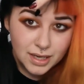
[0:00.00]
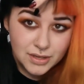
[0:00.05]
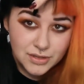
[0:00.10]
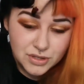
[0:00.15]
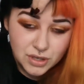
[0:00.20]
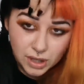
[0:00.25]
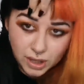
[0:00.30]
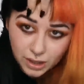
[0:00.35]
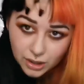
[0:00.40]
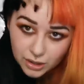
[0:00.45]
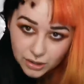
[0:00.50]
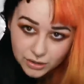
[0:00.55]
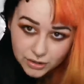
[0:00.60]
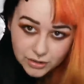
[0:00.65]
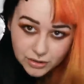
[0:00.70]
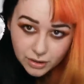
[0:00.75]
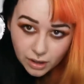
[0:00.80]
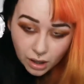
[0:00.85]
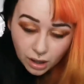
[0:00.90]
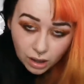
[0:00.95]
as I
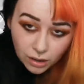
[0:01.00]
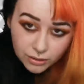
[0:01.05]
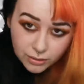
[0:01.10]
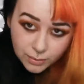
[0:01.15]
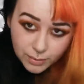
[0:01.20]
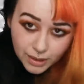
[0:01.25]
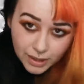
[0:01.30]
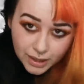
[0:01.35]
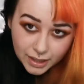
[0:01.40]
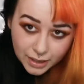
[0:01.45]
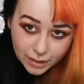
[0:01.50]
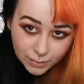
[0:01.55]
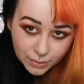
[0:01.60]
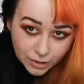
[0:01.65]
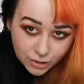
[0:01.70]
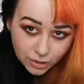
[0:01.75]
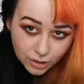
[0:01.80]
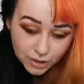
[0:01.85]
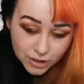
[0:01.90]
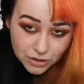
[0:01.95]
learned the hard way
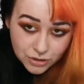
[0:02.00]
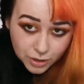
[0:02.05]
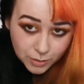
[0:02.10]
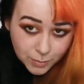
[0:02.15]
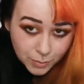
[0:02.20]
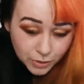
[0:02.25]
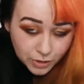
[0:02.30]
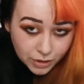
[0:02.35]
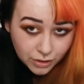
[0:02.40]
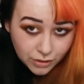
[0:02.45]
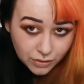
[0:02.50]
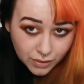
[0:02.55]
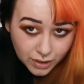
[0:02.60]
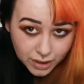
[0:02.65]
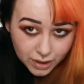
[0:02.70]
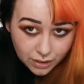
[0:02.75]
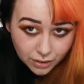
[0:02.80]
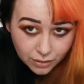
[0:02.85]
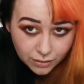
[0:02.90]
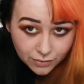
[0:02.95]
when I tried putting
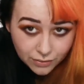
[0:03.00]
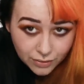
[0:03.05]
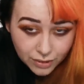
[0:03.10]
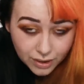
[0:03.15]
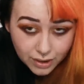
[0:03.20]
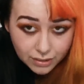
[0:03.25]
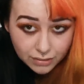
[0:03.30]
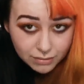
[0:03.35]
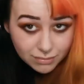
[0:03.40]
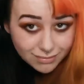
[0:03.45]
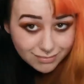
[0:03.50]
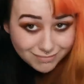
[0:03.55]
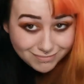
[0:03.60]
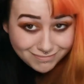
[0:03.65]
green over it.